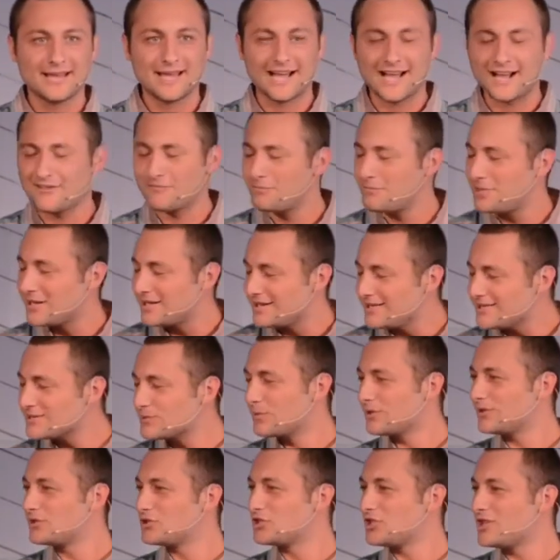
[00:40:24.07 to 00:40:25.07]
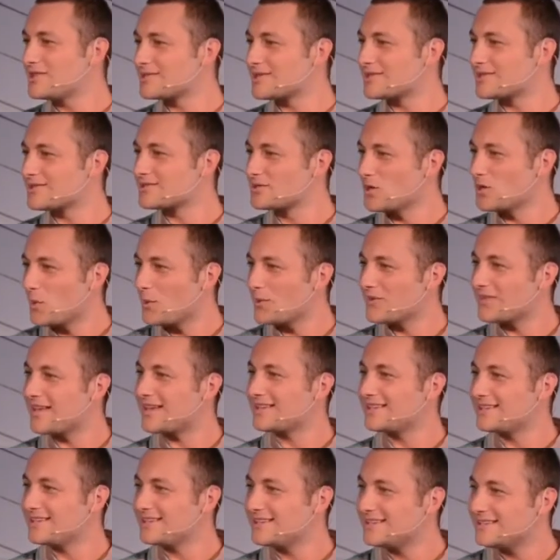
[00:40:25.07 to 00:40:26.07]
have peace with Jesus, knowing
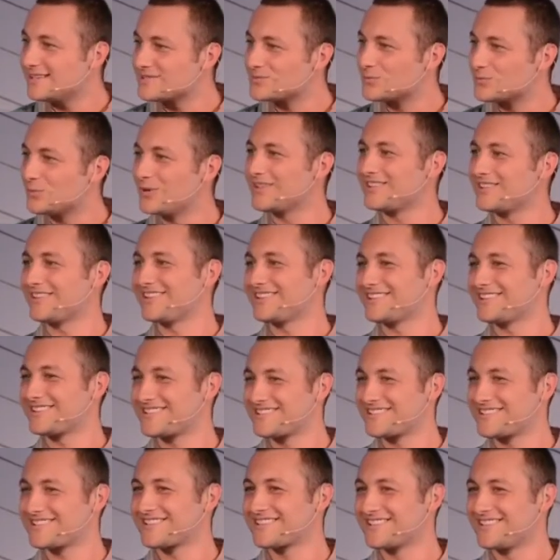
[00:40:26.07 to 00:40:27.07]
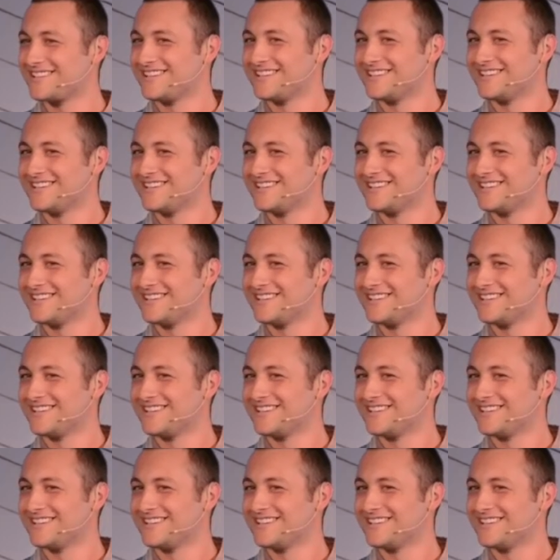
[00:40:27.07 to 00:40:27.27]
that He is with us.